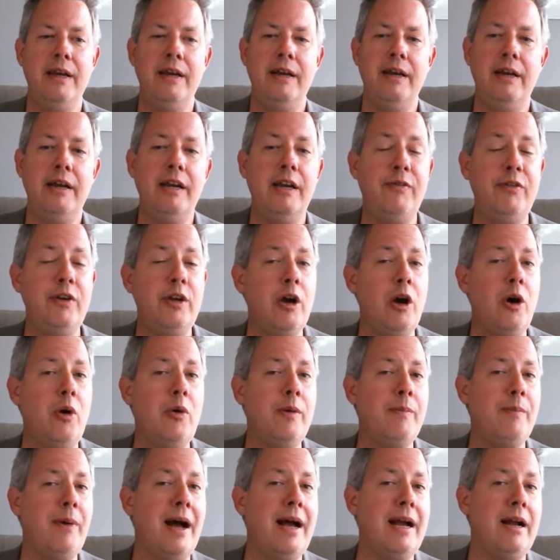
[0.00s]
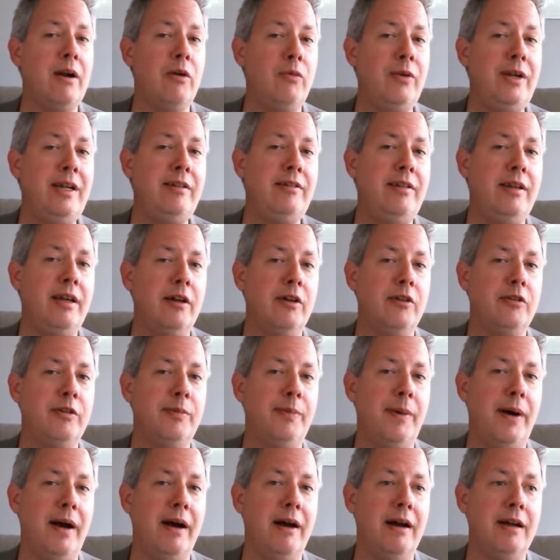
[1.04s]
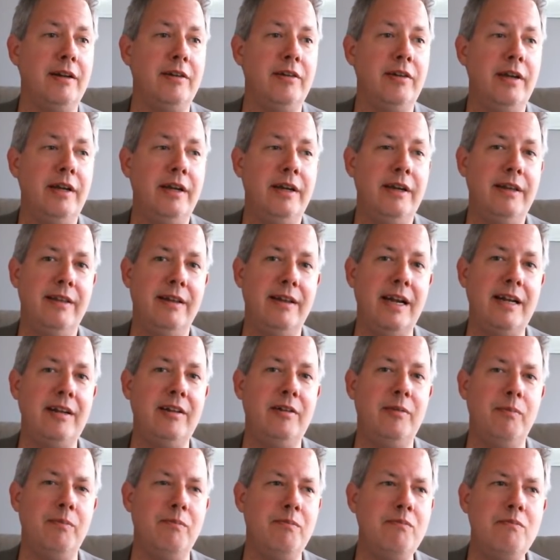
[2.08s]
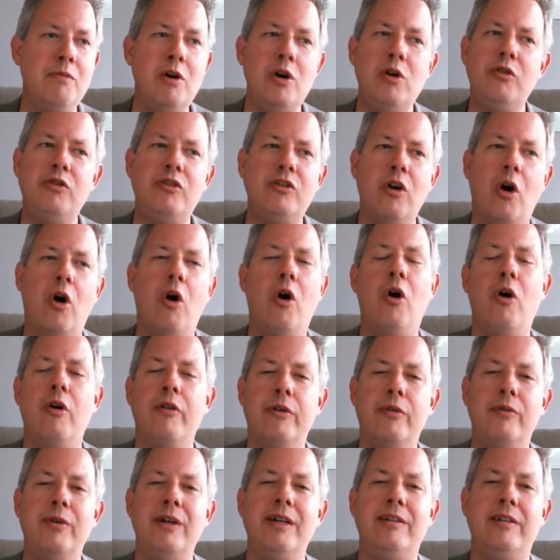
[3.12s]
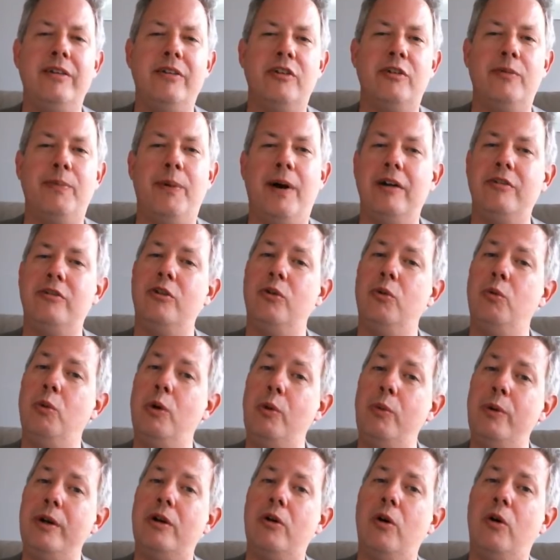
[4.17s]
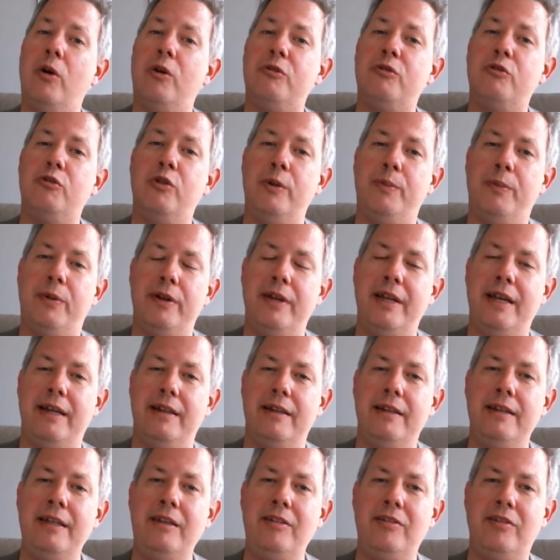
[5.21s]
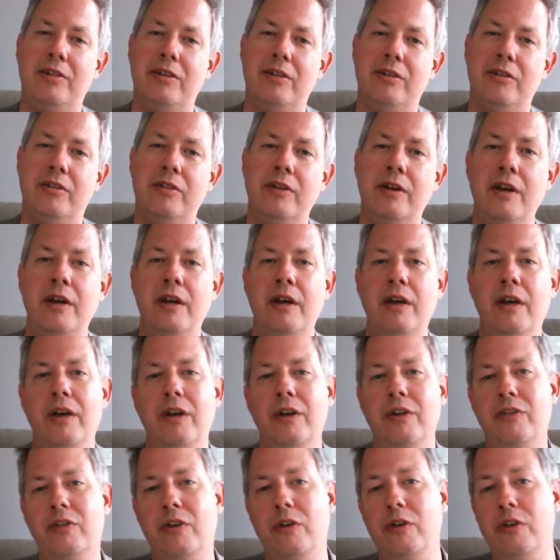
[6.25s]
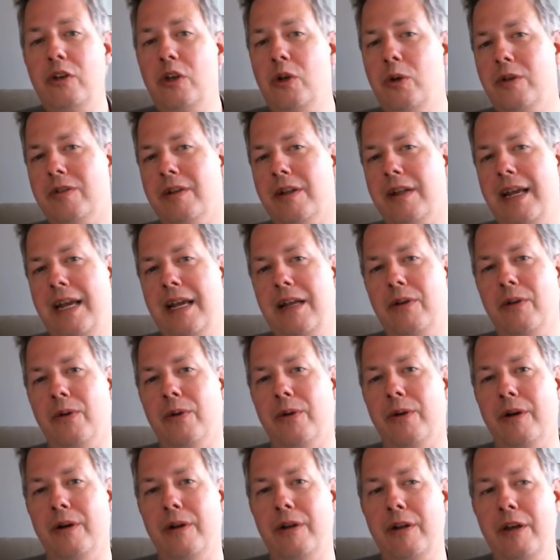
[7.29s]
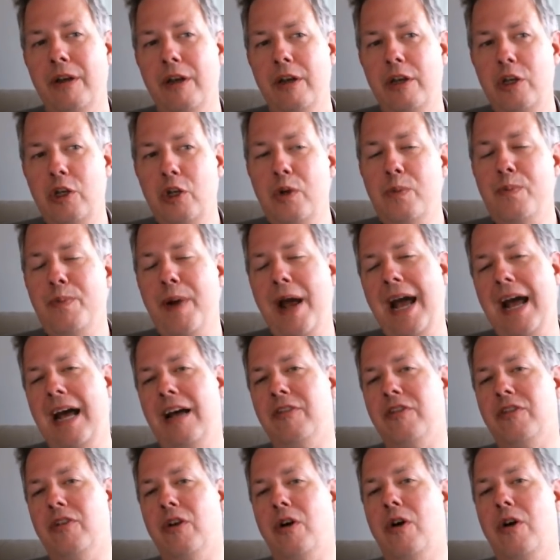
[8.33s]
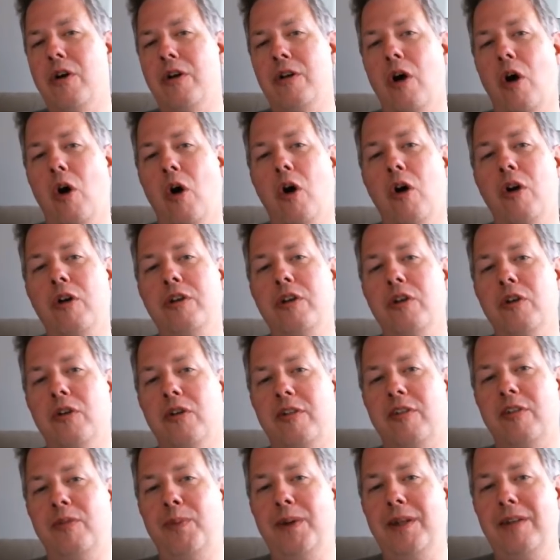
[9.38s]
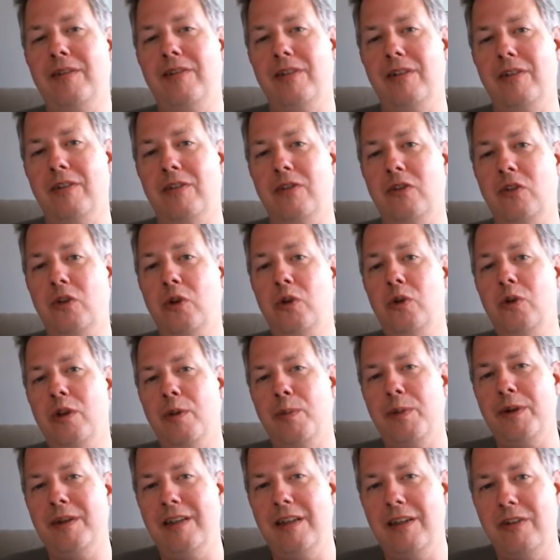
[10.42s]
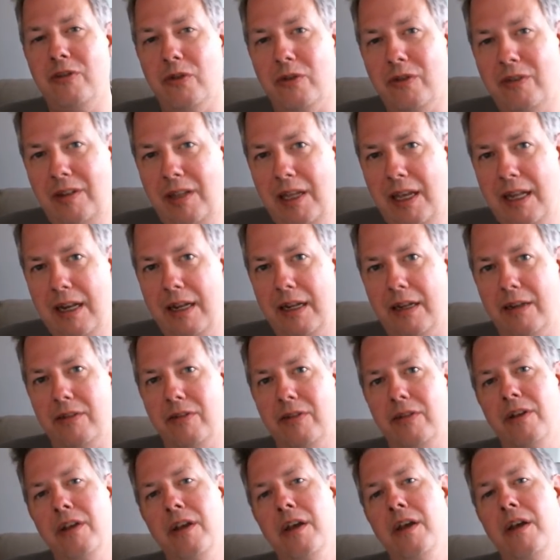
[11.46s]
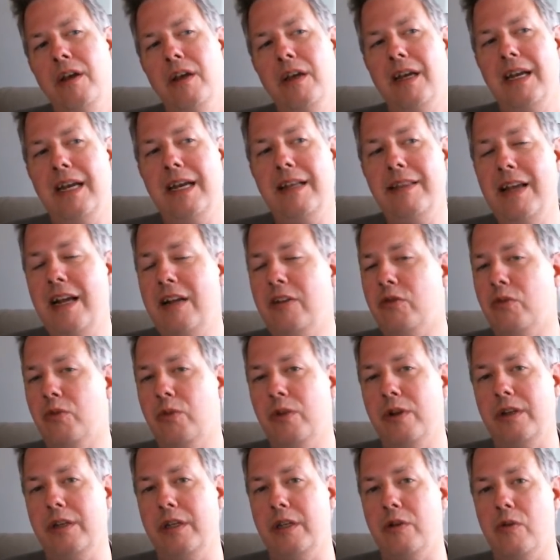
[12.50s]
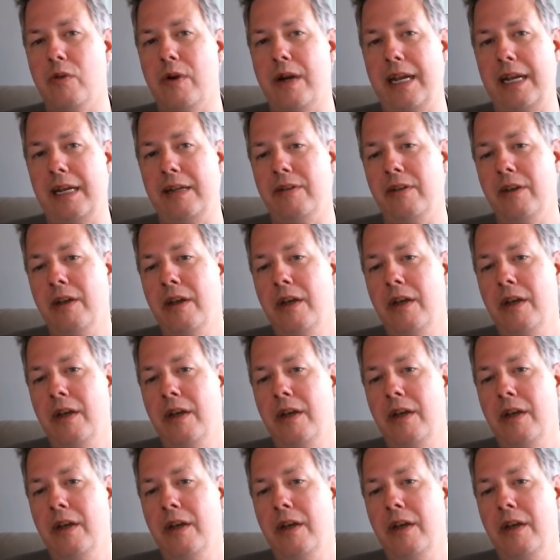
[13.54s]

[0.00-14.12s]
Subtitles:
If you go and buy a retail spot, most all the retail spots are what we call triple net leases. So you as a landlord, you pass on all your expenses to the potential tenant, and that's really great.